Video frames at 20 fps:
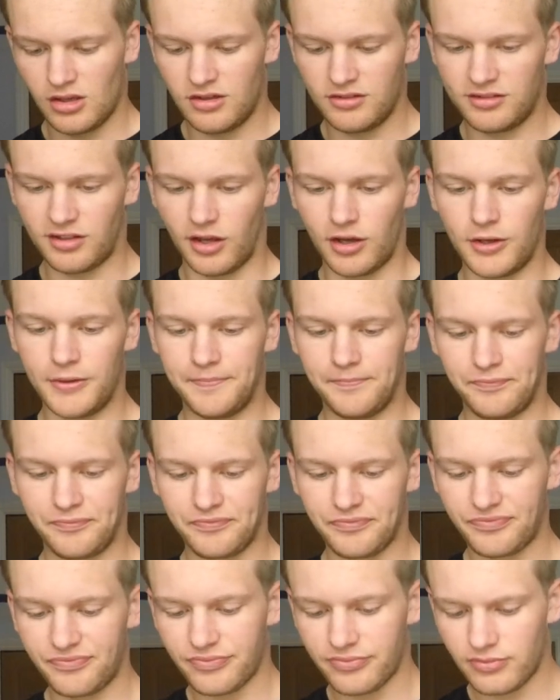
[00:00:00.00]
So,
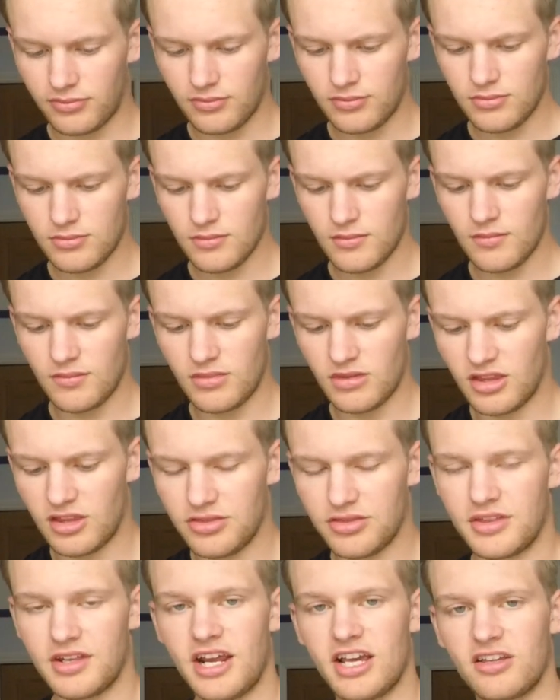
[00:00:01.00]

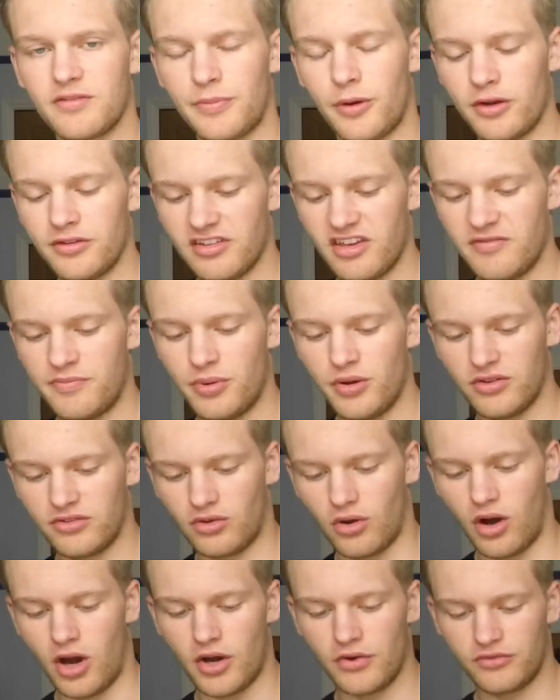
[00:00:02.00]
the next post they've put has
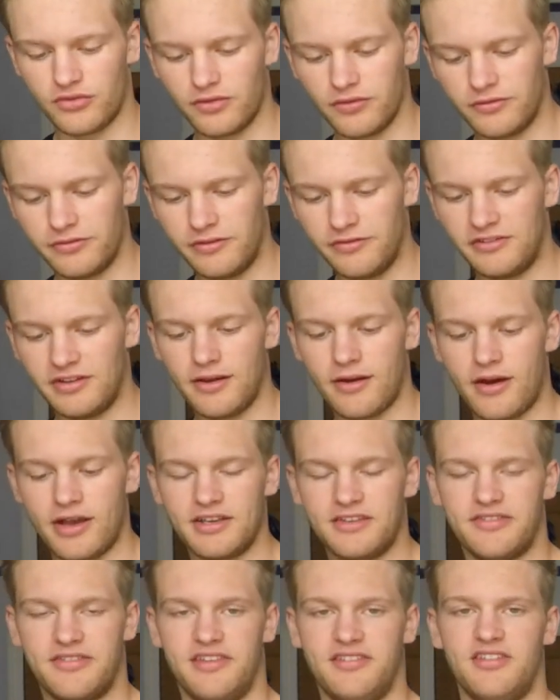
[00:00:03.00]
got 150
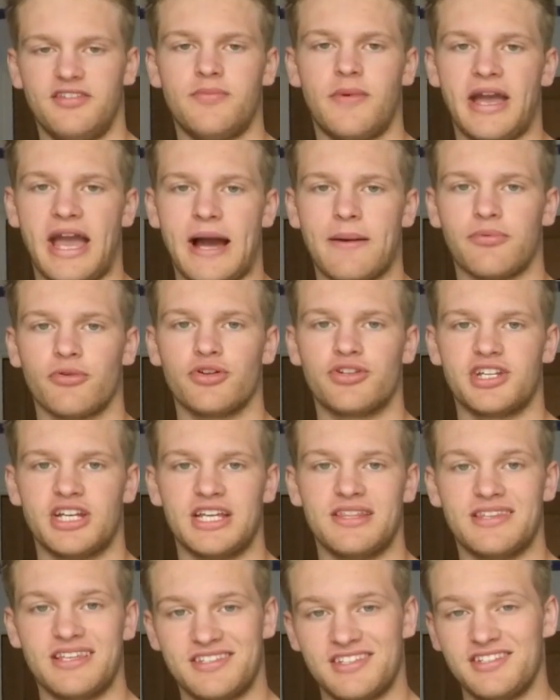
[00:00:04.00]
likes. This is my ab
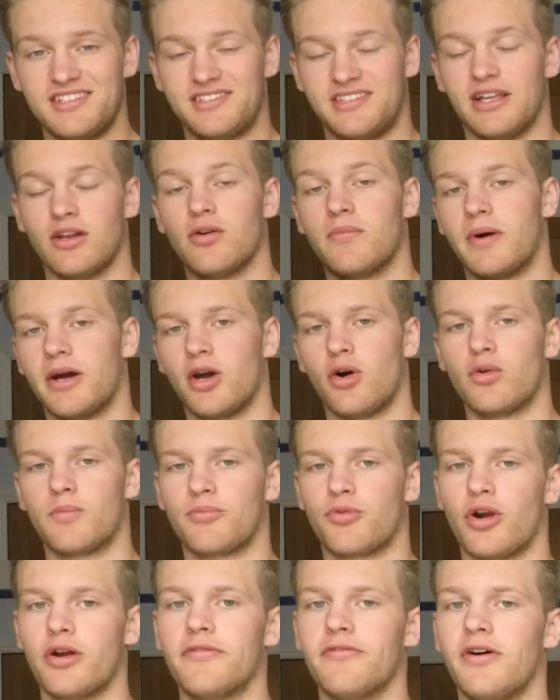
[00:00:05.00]
routine. This is still on my old
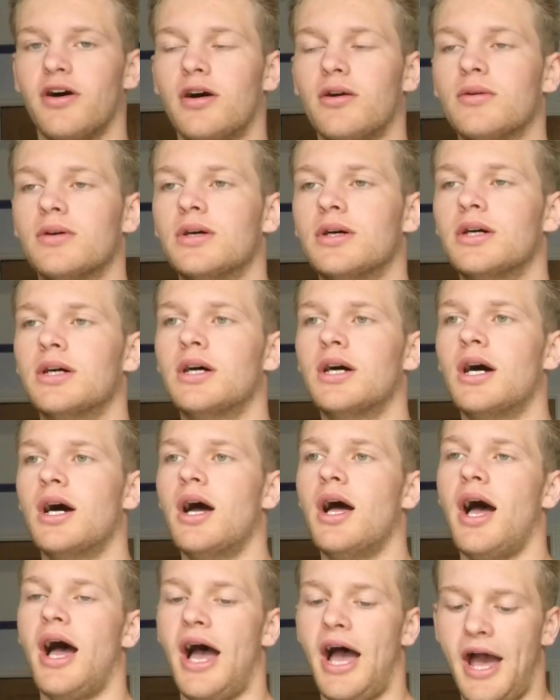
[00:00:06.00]
profile.
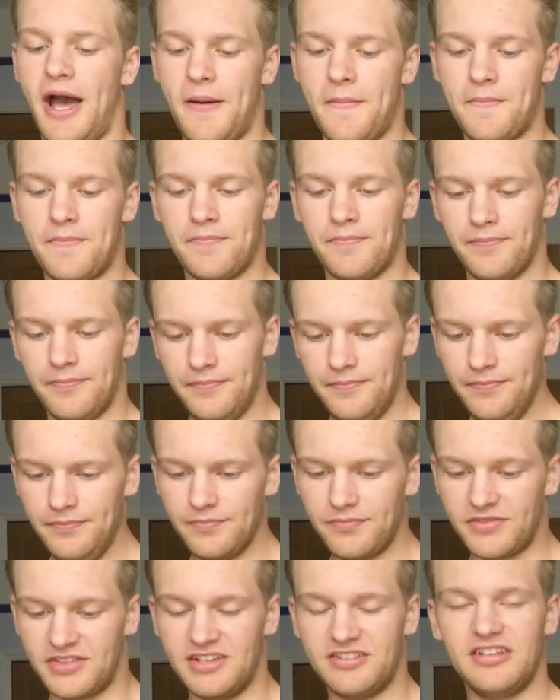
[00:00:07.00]
Um,
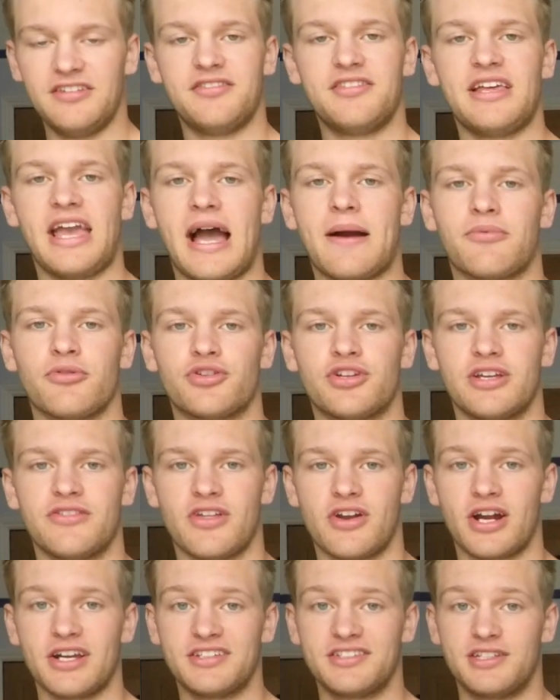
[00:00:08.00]
this is the ab routine that
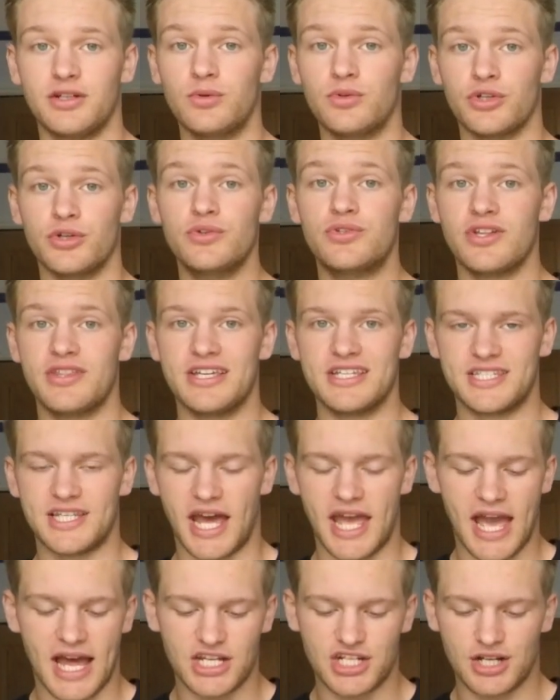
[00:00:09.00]
I still do to this
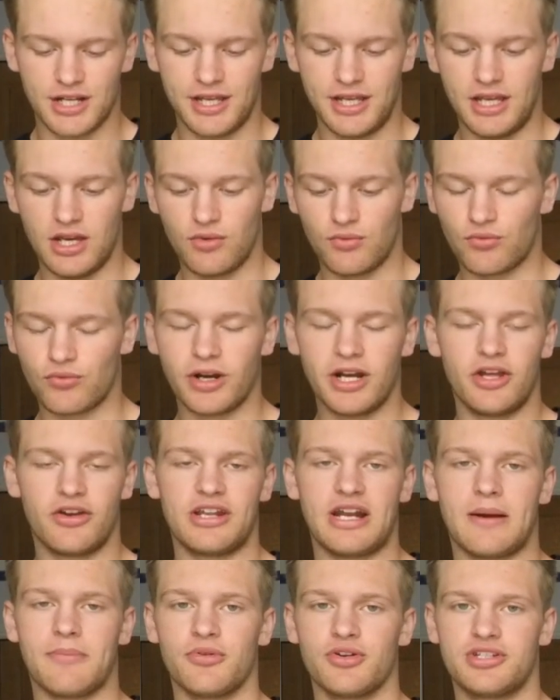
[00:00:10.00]
day, actually. Really good
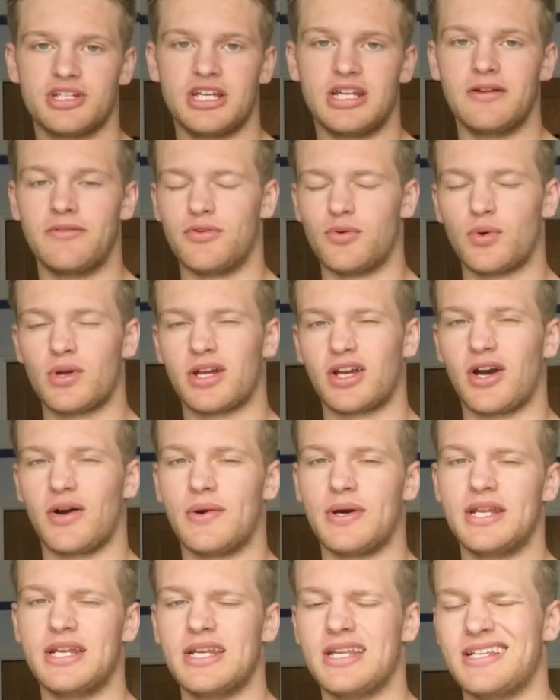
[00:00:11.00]
ab routine. If you want to go
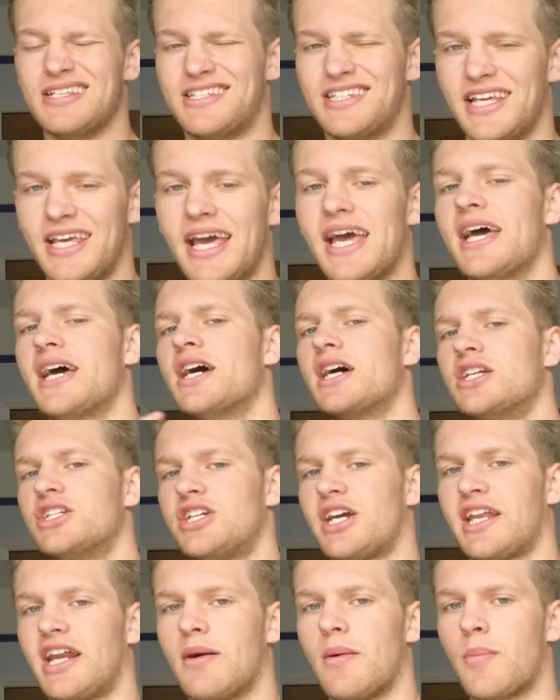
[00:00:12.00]
and see it,
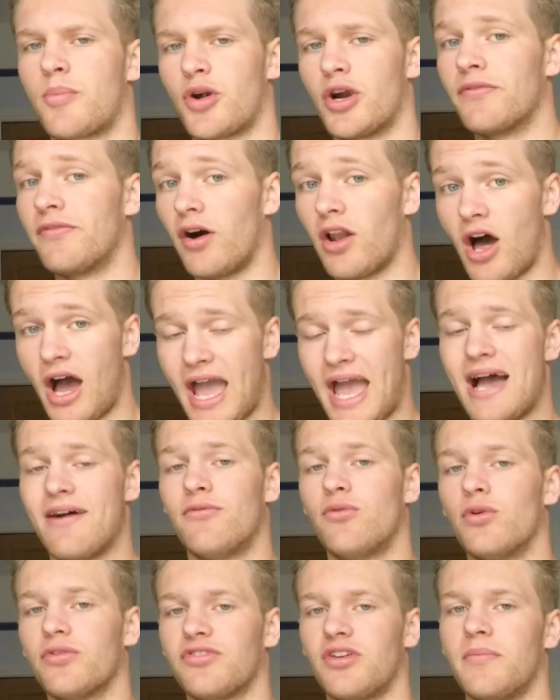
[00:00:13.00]
check it out my profile. I have
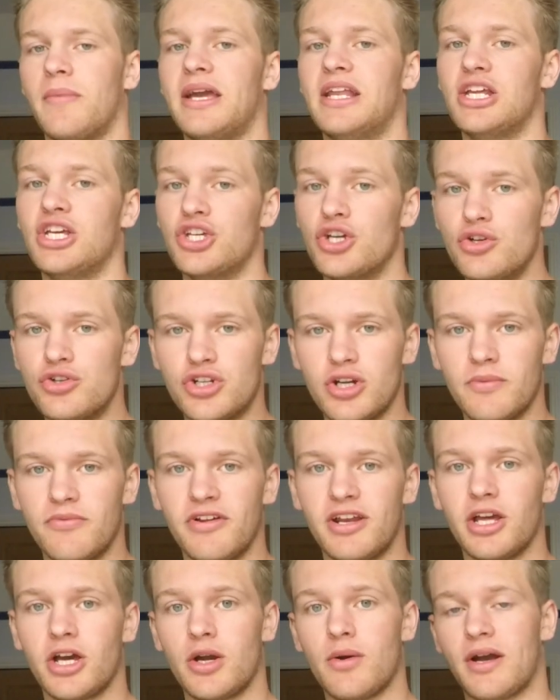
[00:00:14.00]
also made a YouTube
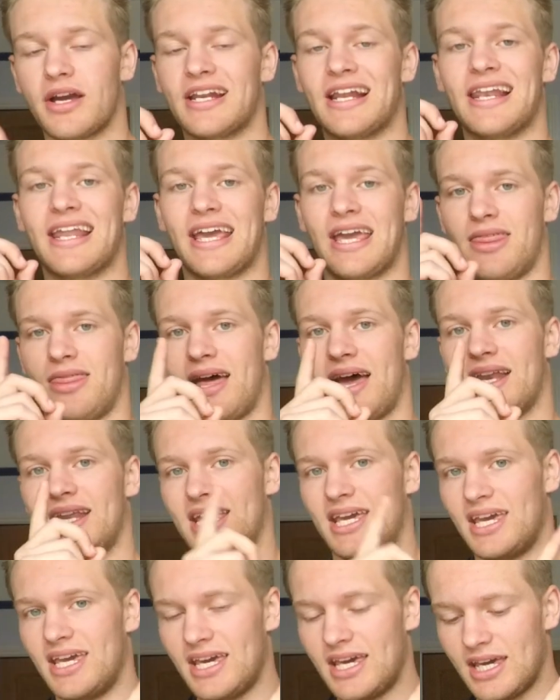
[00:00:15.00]
video. I'm going to link that
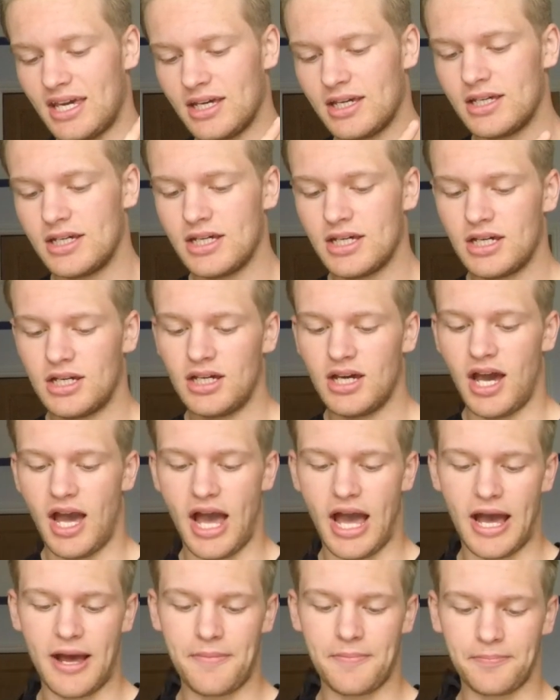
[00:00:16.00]
here.
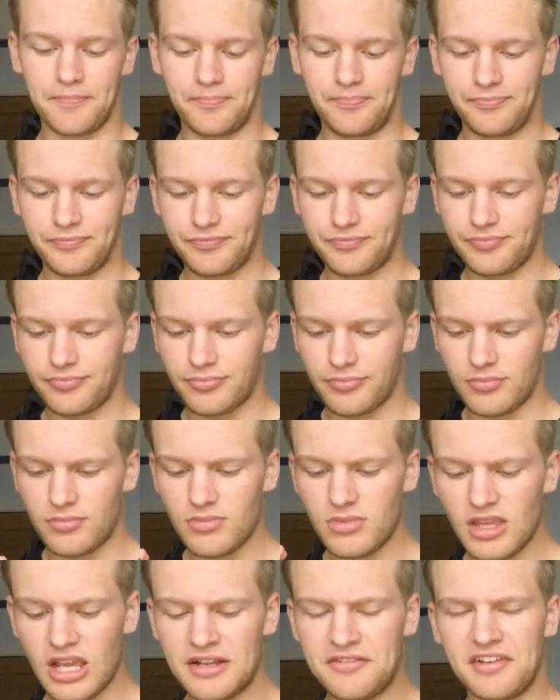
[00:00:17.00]
Um,
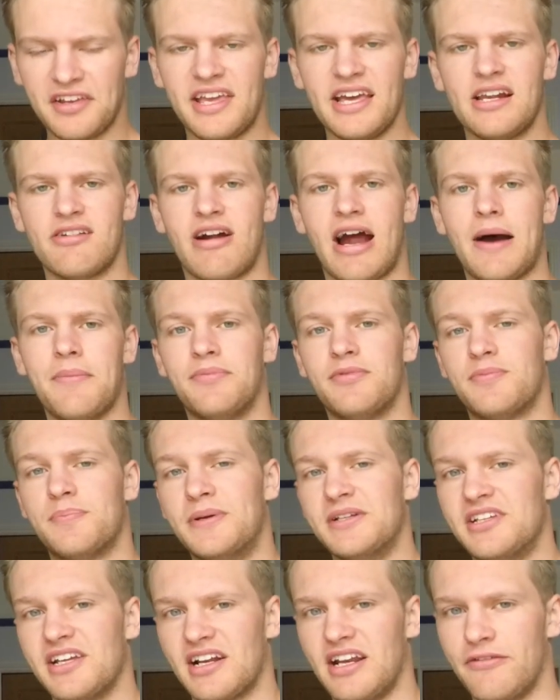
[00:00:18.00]
it's a killer abs,
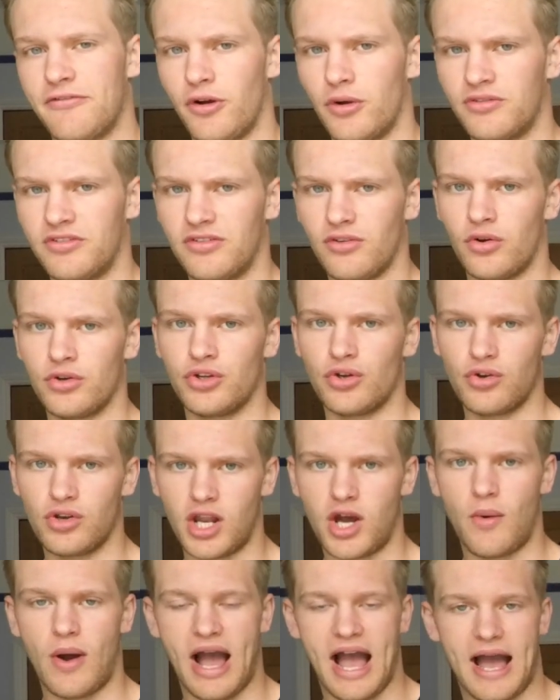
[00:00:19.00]
particularly focused on your
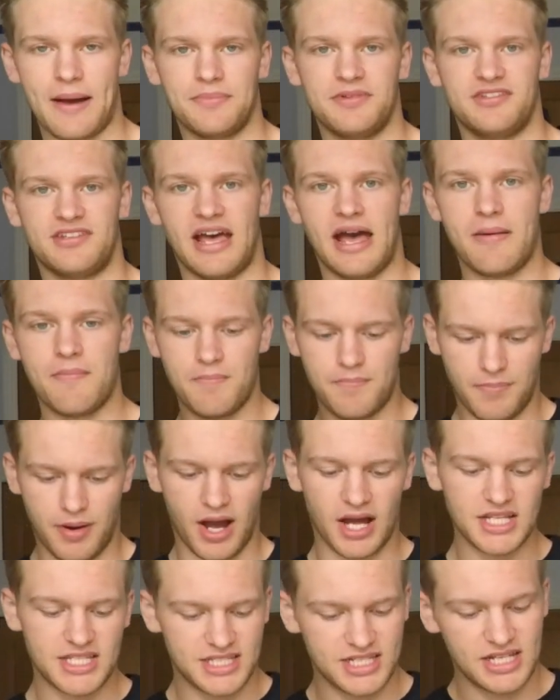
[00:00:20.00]
lower ab set.
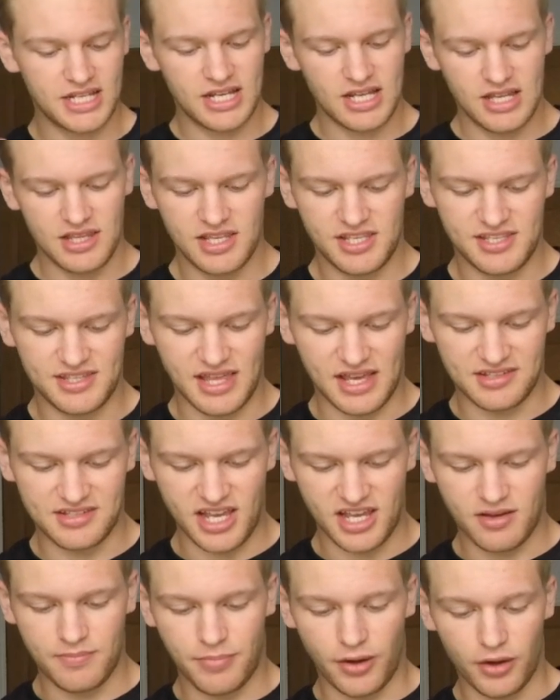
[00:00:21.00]
But this is their
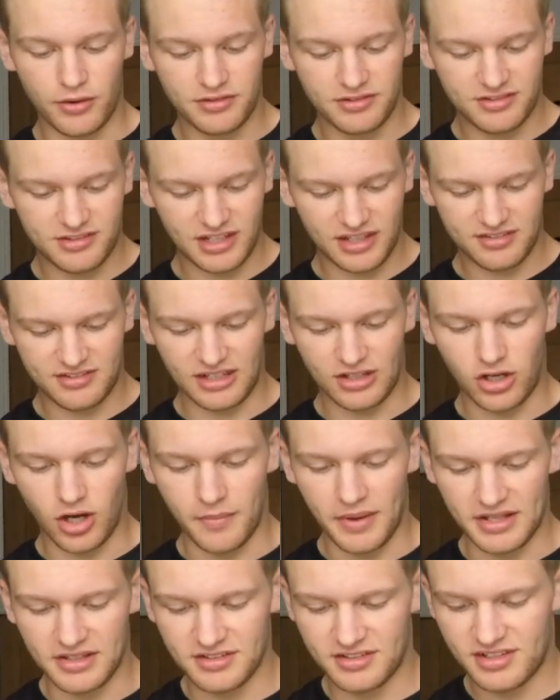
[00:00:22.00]
second post, 16
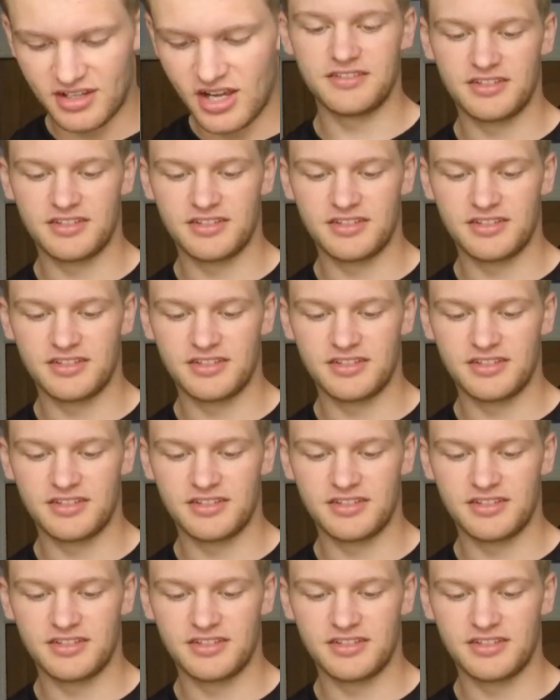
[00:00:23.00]
comments.